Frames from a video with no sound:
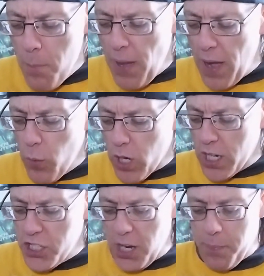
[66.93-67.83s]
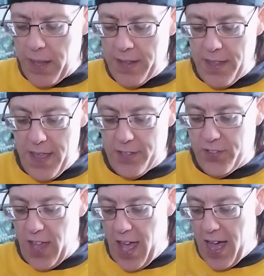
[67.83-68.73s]
But we're going to jump into
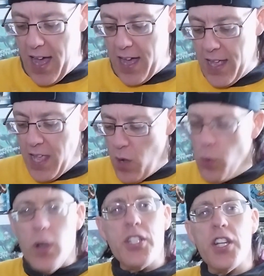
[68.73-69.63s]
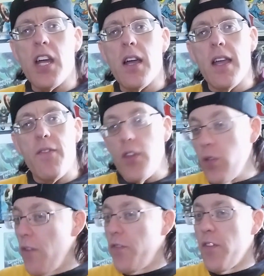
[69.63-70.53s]
this. We want you to, if you
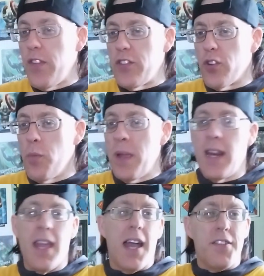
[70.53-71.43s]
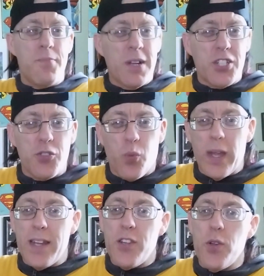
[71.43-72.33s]
love physical media as much as
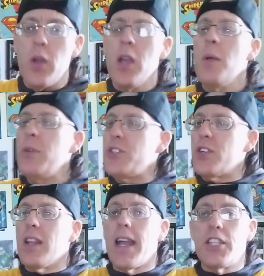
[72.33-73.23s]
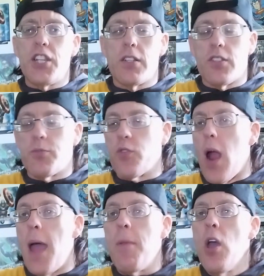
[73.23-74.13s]
we do, be sure to like, share, and
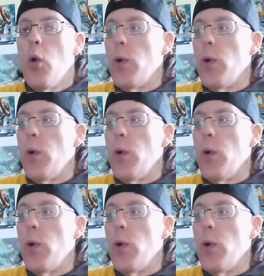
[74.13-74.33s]
subscribe.